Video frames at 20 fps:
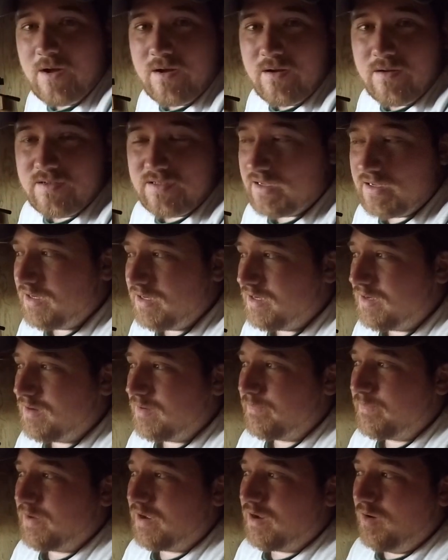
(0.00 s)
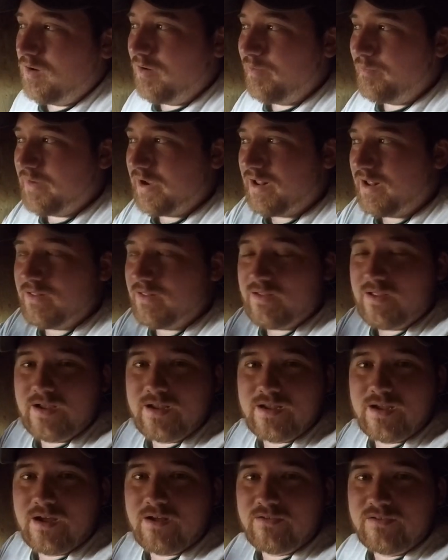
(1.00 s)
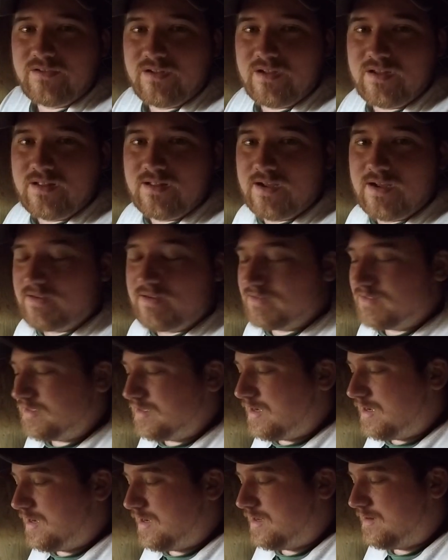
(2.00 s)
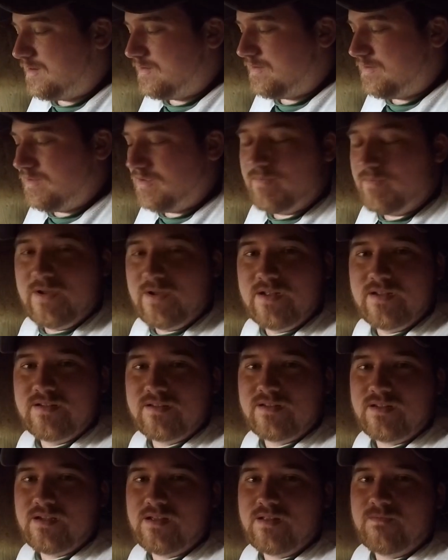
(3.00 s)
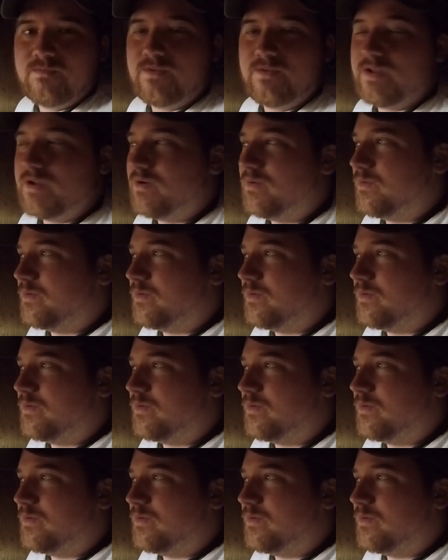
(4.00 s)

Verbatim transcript: Stinky your mower mount, let y'all see the outside a little bit, see the field.